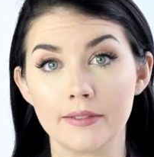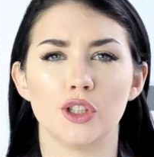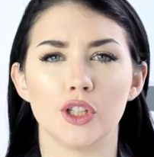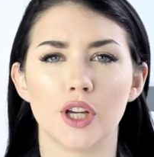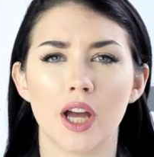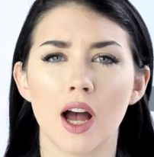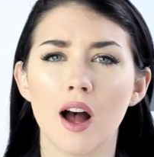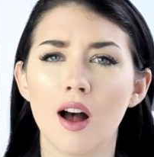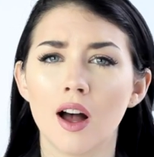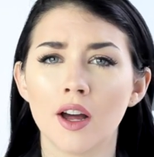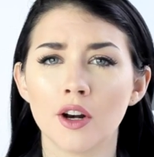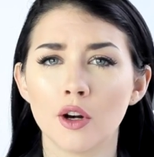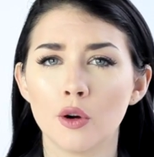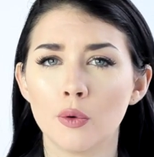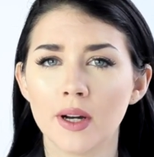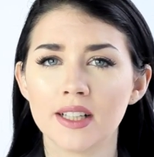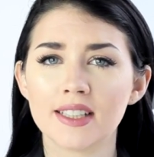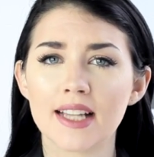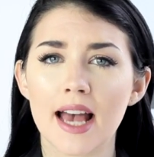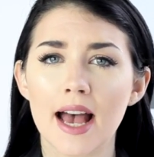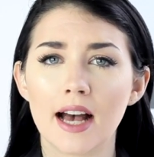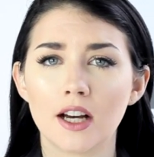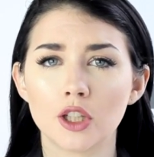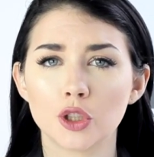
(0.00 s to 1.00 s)
You can't
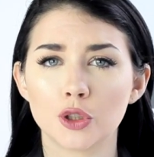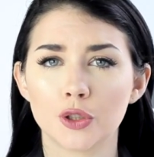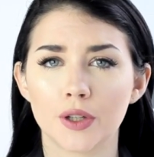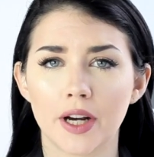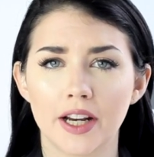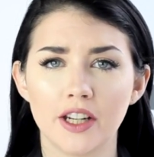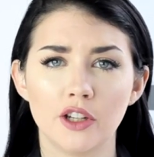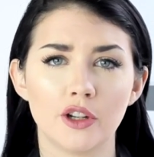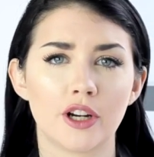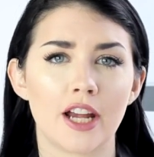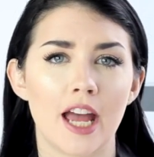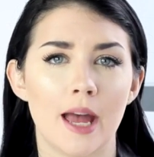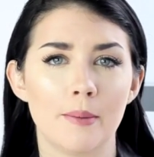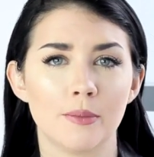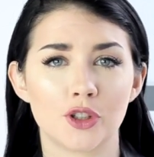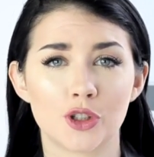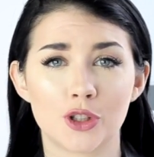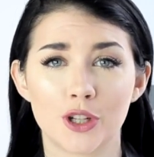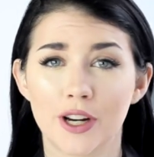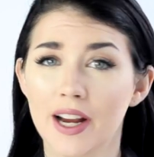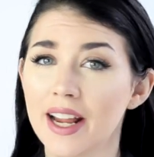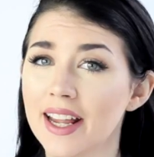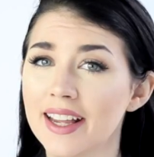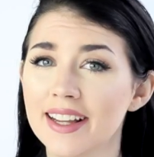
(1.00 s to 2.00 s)
always out-train your
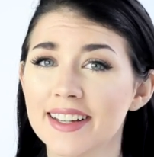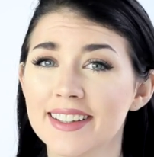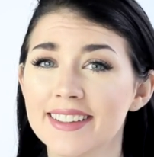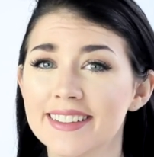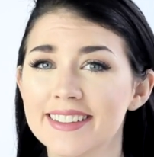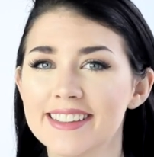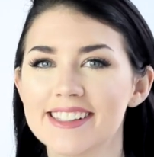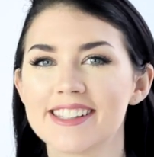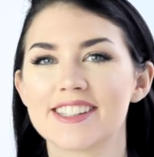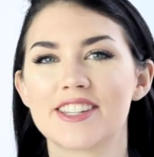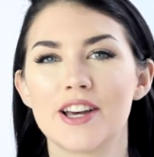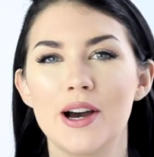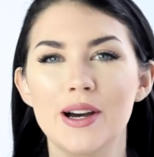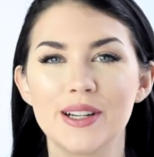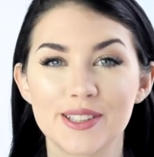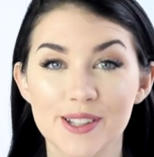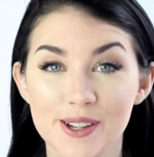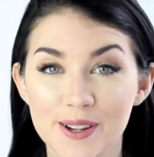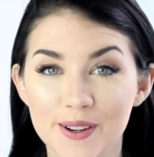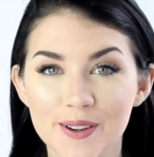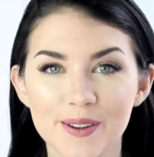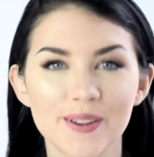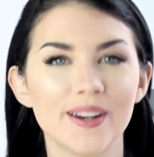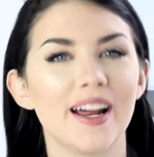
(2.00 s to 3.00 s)
chemistry, so it's
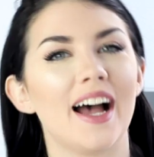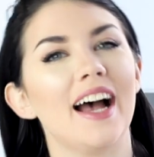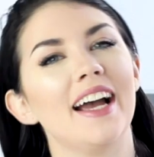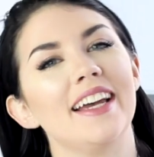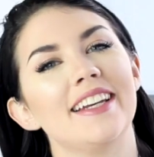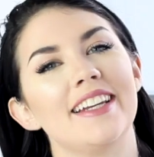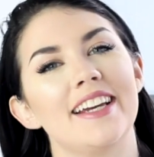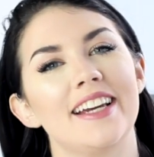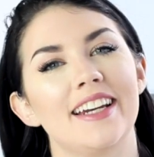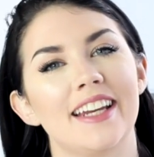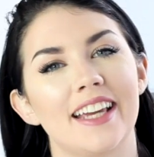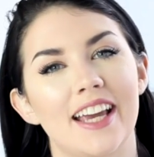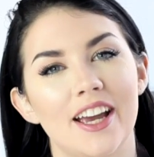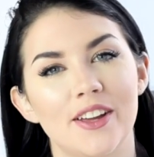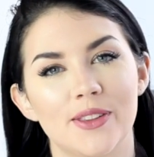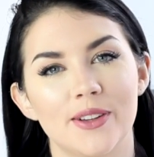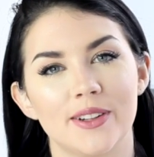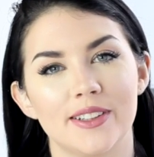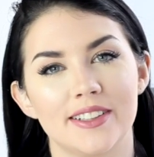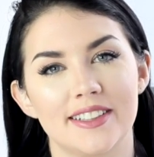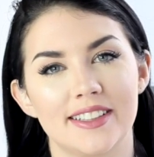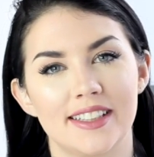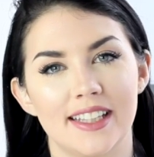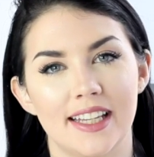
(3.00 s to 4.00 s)
a good idea to get
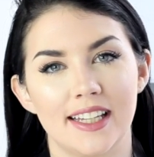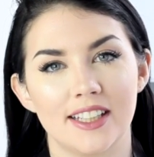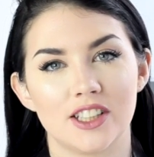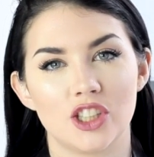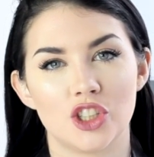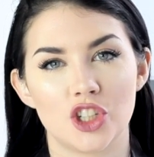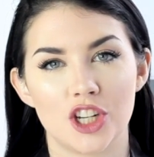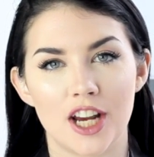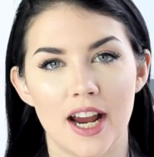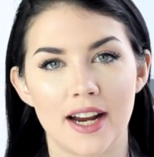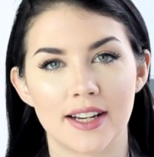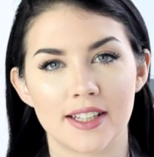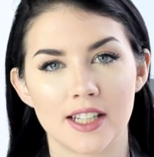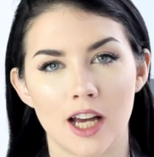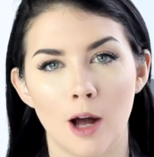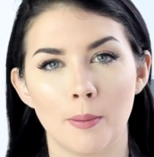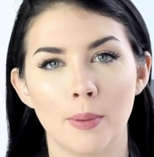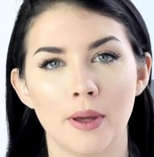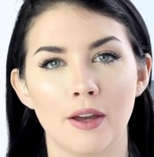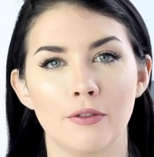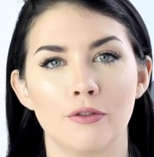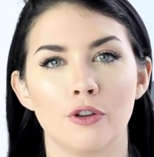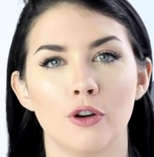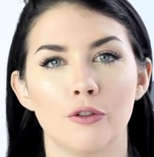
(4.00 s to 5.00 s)
those things checked
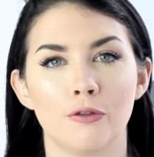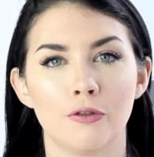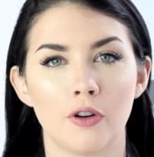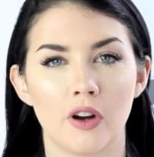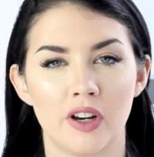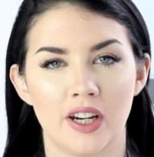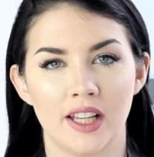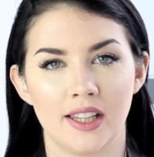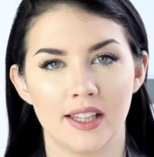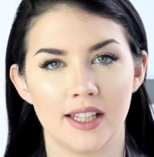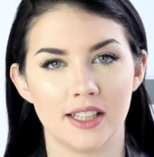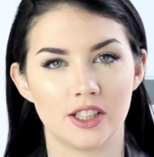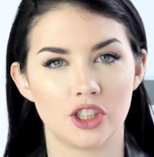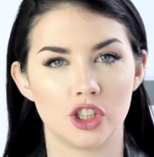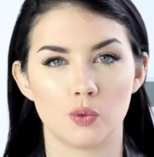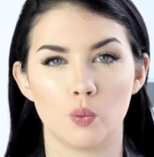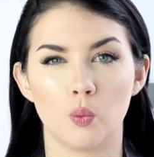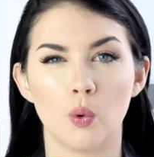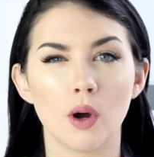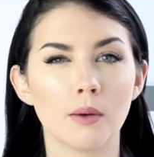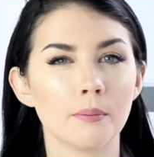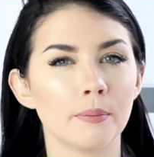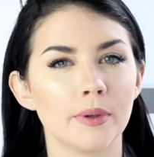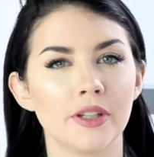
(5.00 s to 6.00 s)
up if you're finding there's just
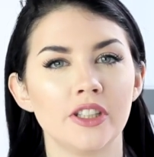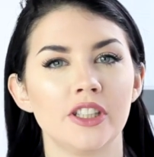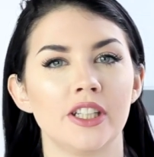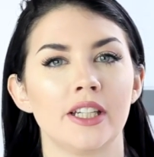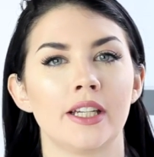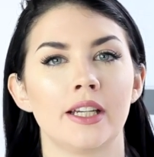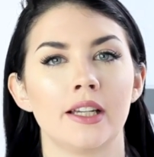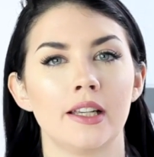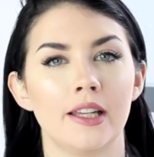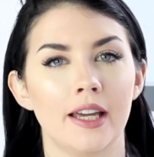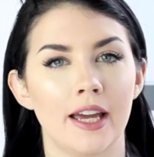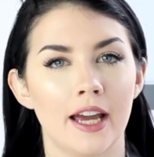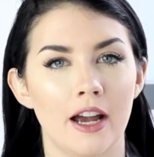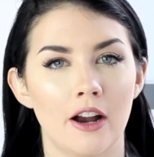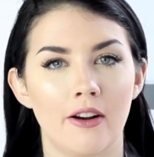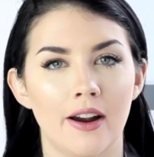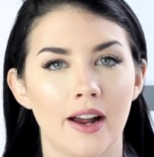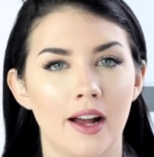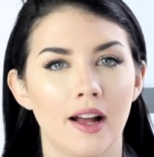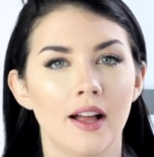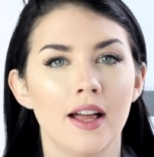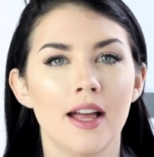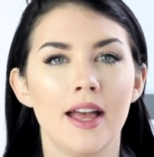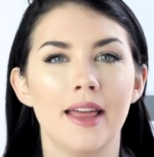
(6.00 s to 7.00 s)
one particular
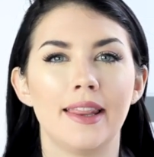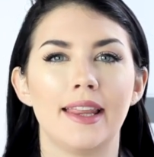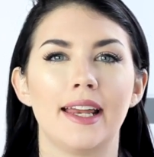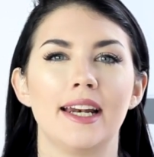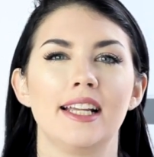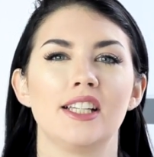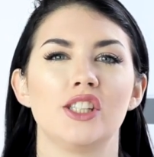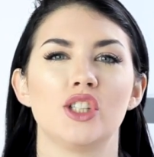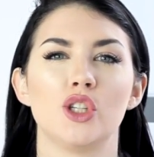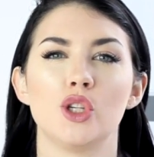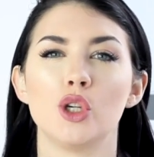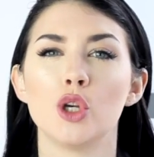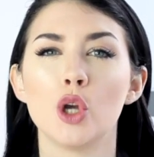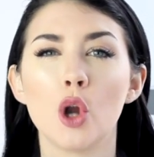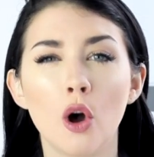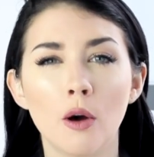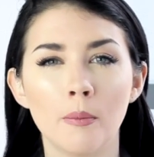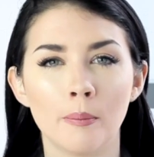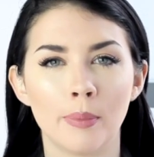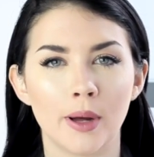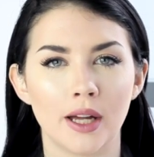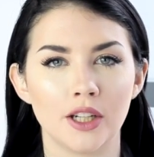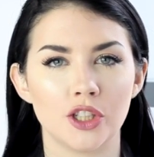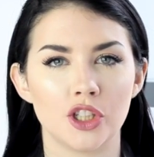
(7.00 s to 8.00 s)
area that is
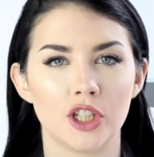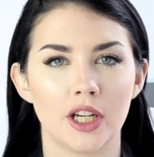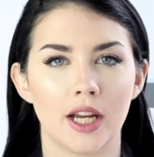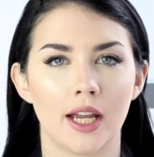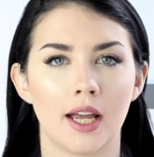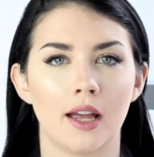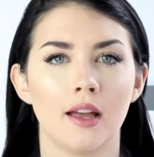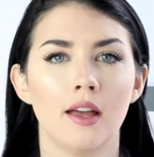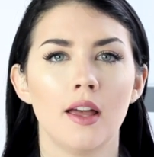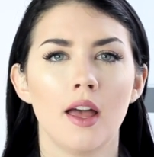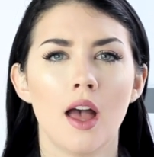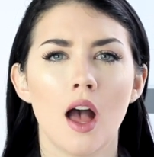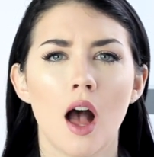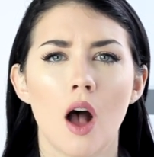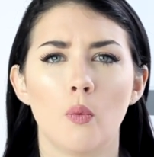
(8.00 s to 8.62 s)
not budging.